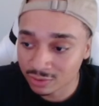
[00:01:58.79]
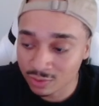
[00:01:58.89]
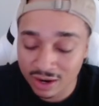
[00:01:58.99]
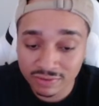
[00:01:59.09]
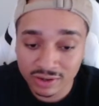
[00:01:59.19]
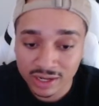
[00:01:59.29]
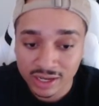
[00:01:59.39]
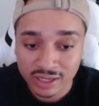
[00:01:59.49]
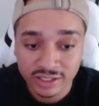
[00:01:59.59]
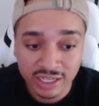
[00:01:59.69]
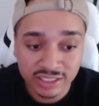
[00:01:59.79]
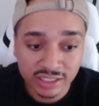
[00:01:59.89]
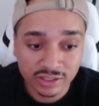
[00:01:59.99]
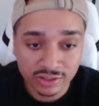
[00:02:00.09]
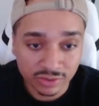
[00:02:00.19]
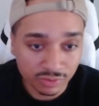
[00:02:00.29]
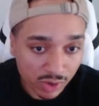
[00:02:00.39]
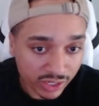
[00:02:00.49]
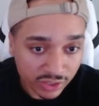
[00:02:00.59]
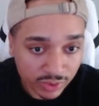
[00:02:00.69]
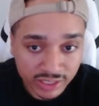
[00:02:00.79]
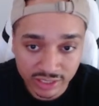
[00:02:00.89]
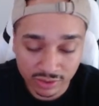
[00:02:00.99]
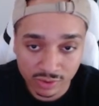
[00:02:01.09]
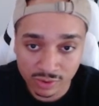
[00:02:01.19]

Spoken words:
whoever doesn't want to do a deal,